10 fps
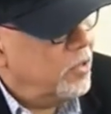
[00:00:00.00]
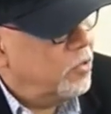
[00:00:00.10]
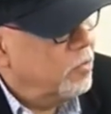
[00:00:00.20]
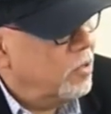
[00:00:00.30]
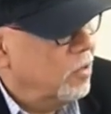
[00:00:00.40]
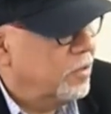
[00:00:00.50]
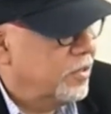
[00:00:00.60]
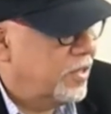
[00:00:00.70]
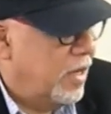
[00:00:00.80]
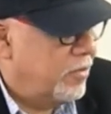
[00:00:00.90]
doing all of
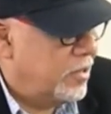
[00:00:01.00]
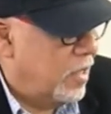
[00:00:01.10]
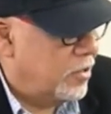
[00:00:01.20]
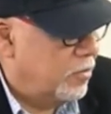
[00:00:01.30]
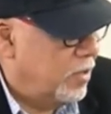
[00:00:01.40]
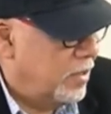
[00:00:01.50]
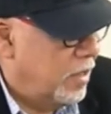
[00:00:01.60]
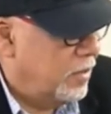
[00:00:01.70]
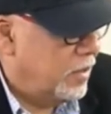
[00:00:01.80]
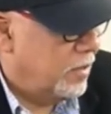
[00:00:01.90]
this advertising right
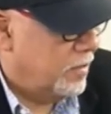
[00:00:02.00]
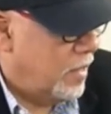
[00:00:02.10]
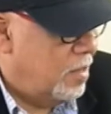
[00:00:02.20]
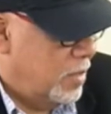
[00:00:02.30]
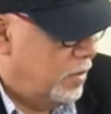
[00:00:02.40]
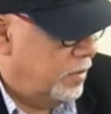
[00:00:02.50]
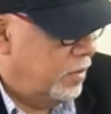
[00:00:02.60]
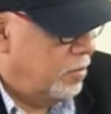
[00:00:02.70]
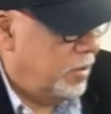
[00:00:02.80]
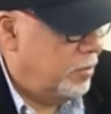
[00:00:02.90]
now to get his name out
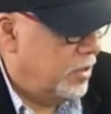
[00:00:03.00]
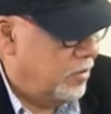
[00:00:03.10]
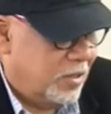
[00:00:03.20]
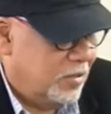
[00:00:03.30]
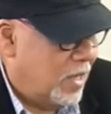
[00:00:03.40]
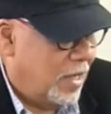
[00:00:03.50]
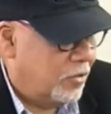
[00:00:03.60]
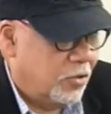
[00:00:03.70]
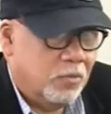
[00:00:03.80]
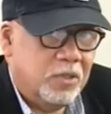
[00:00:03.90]
there, because he's
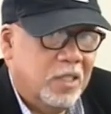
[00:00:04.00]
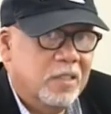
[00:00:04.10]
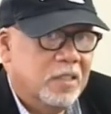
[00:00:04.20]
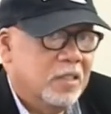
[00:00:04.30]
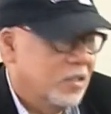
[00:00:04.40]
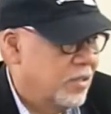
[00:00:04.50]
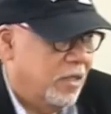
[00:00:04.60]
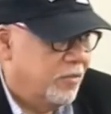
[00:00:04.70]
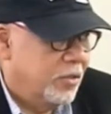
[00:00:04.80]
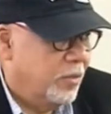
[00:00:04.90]
got to. Kennedy doesn't
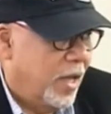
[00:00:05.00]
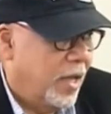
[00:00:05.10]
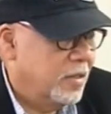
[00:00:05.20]
have to do that.